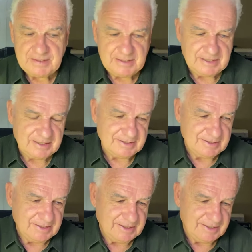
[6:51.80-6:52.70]
The,
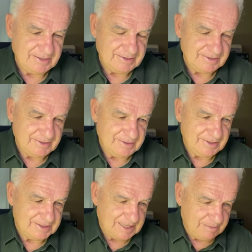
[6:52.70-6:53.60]
the,
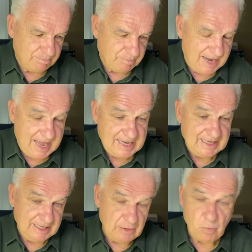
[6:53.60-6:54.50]
it's like black
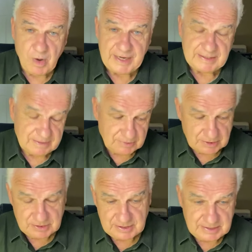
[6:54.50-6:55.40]
and white, the,
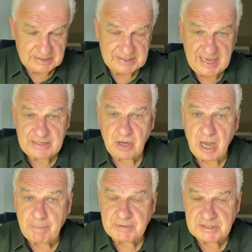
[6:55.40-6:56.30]
the, the exact
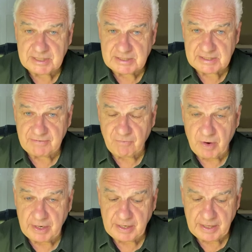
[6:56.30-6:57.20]
opposites of
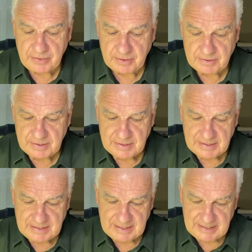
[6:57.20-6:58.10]
one another.
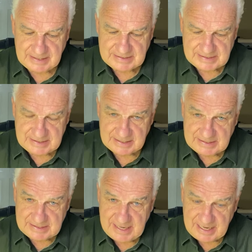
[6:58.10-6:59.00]
Let, us
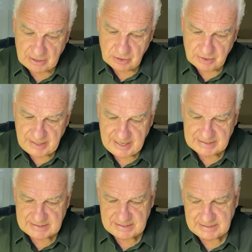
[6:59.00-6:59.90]
let's take a look
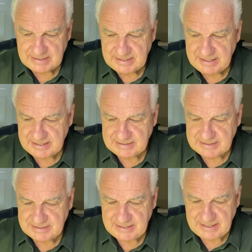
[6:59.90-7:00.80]
at, at
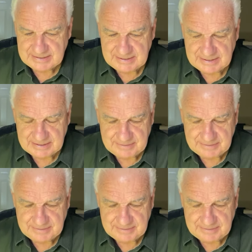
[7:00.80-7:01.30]
the at the